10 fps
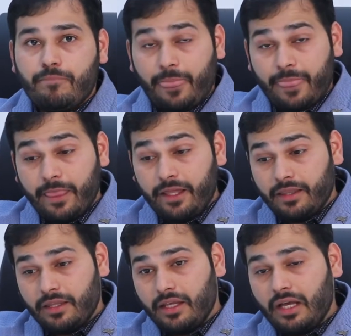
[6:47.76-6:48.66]

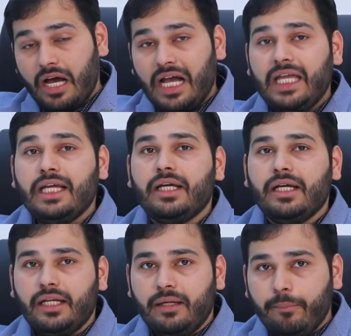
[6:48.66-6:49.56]
Then I
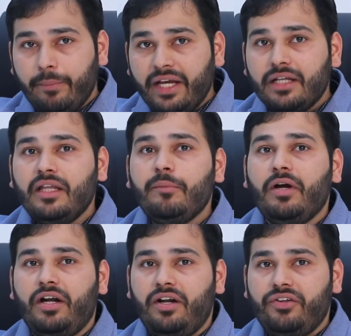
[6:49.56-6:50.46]
make them
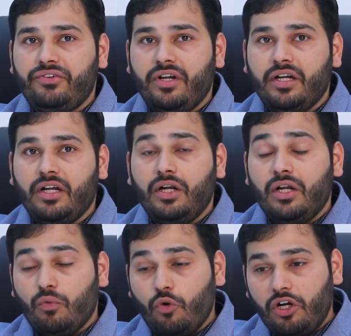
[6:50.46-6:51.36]
understand
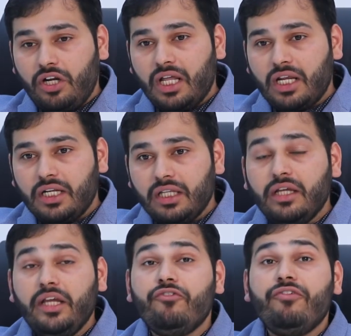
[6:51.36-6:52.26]
what are
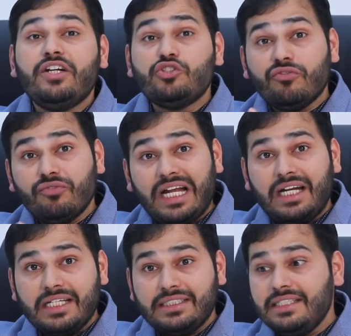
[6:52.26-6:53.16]
the effects of that
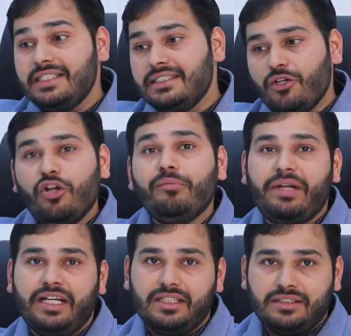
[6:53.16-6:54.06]
disease on
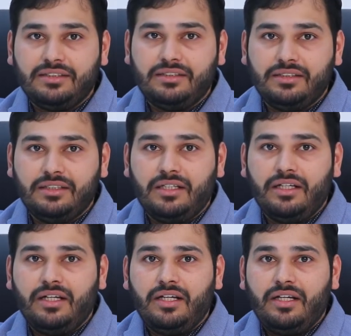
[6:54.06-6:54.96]
pregnancy,
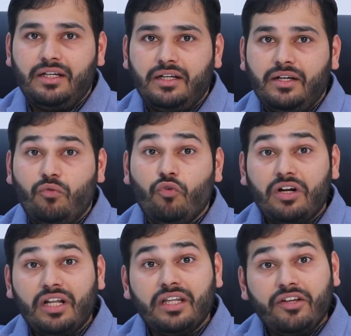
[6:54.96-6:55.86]

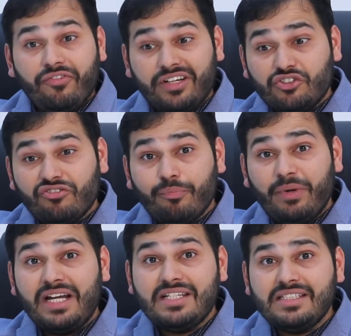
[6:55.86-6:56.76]
what are the effects of
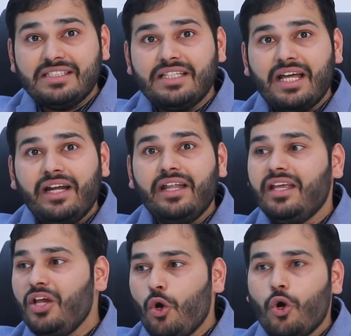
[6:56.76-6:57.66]
medicines they are
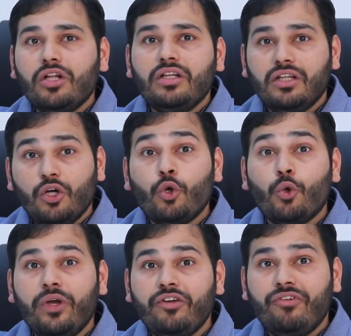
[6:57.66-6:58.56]
taking on
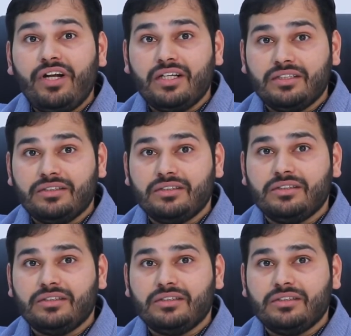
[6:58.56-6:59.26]
growing fetus,